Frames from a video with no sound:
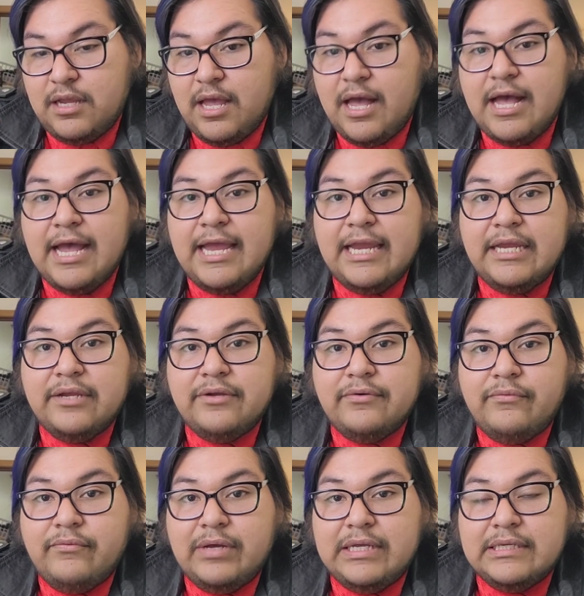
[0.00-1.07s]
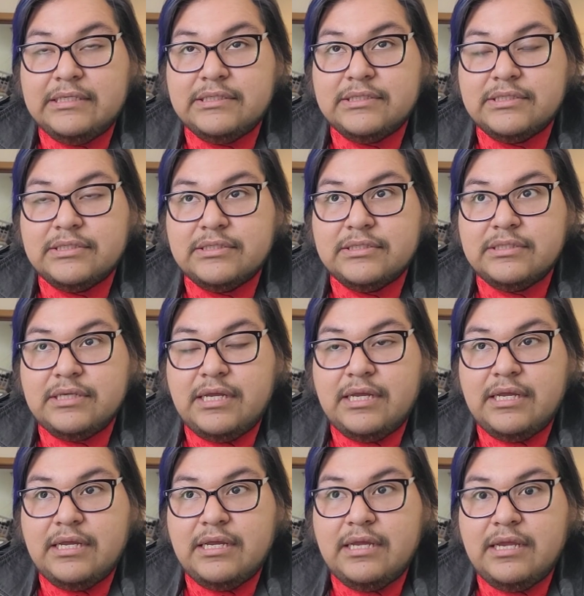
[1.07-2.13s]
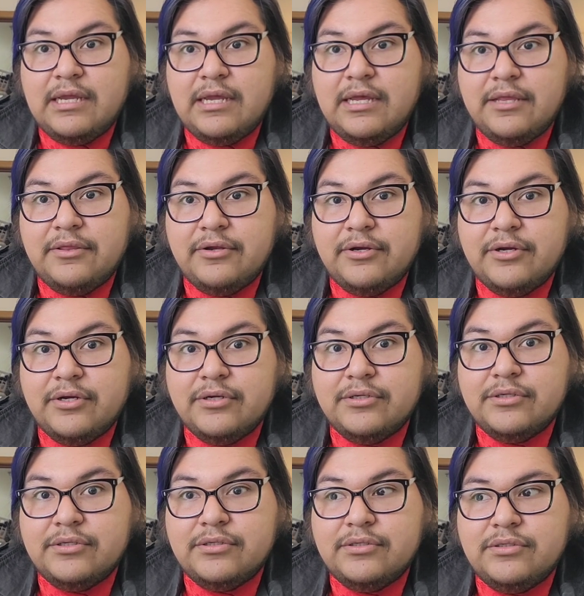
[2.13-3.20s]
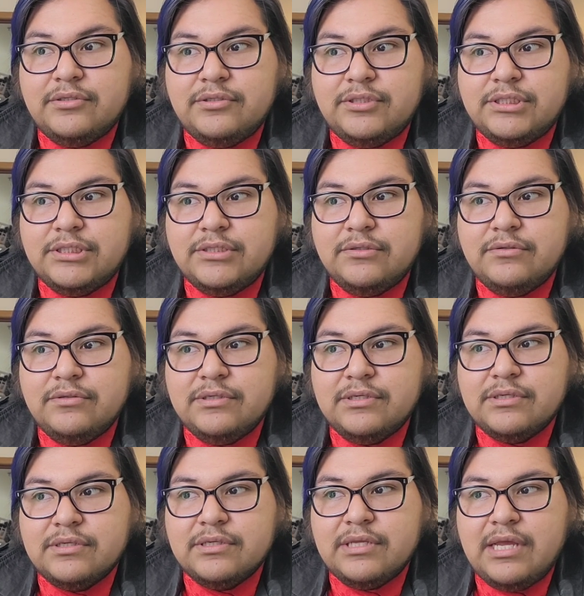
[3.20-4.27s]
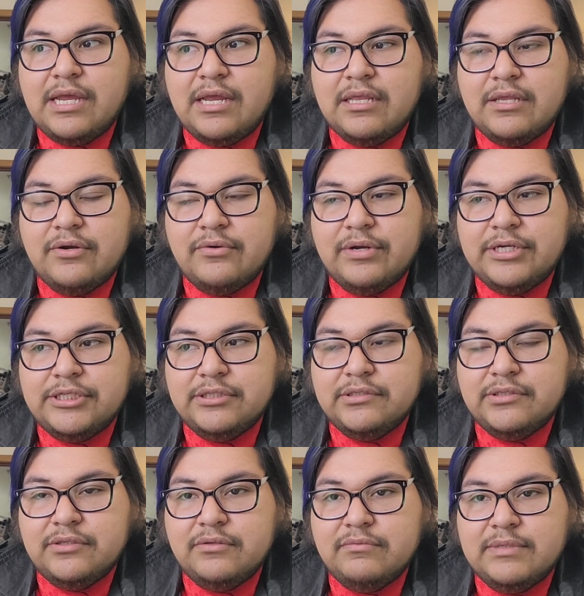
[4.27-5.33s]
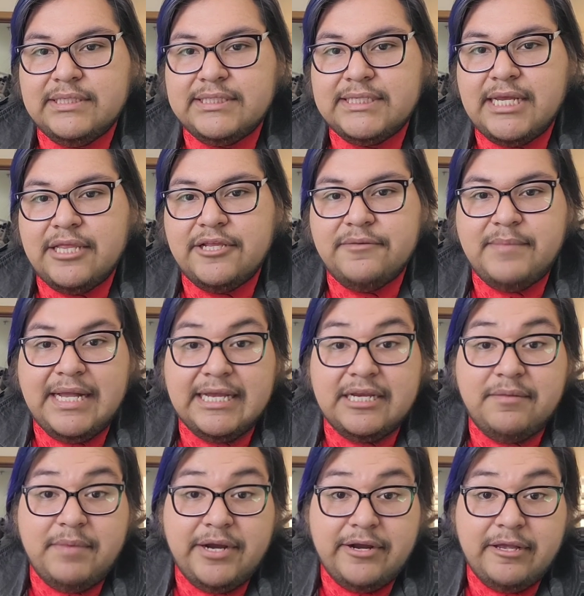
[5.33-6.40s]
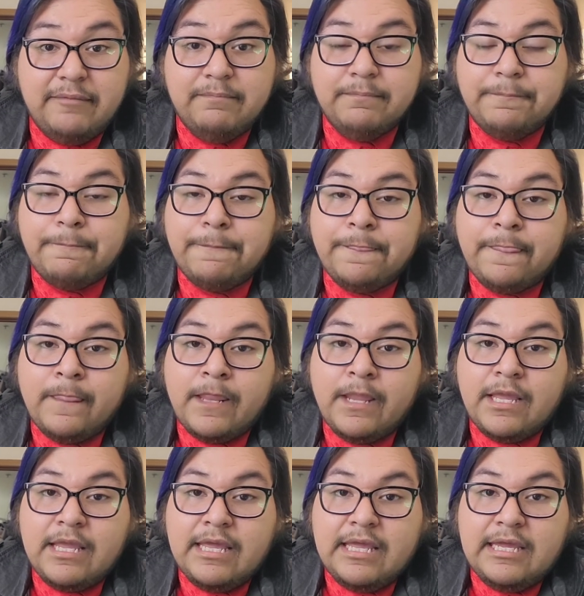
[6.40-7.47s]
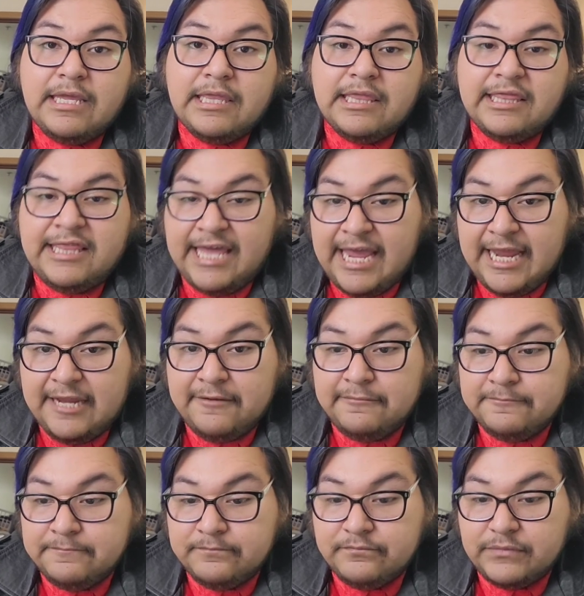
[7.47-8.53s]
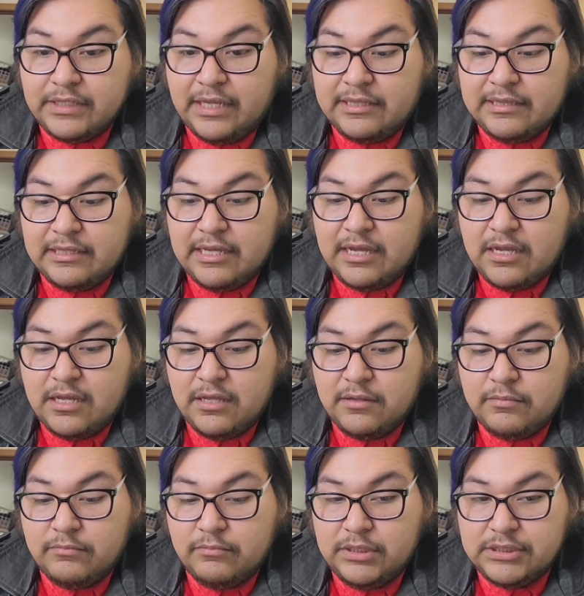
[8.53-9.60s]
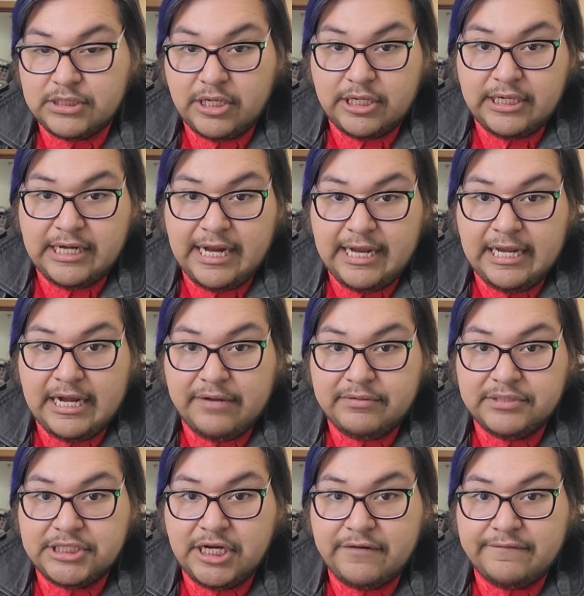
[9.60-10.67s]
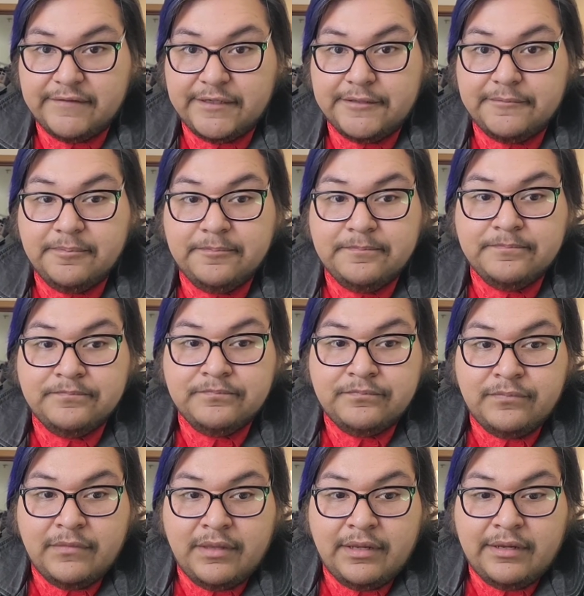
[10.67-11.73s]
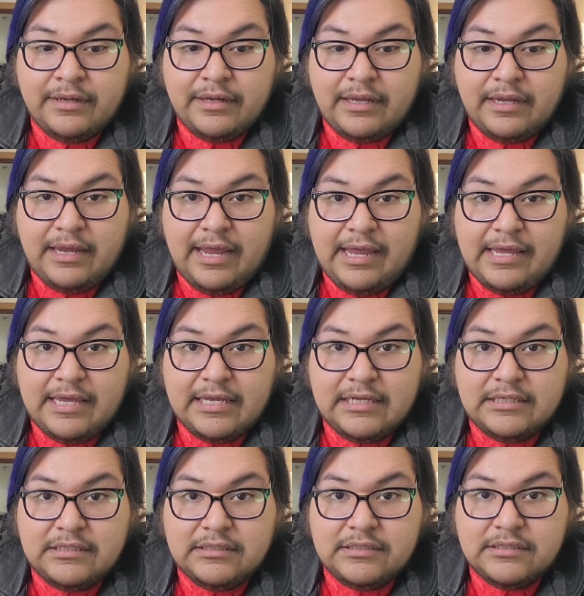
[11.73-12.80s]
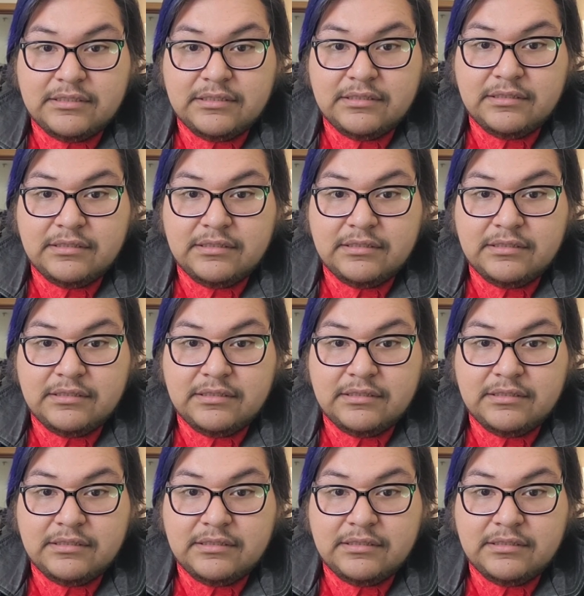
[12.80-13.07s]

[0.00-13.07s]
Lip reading: Kai was Heather Duke, and then Rachel was Heather McNamara. Then we started hanging out with Jennifer, and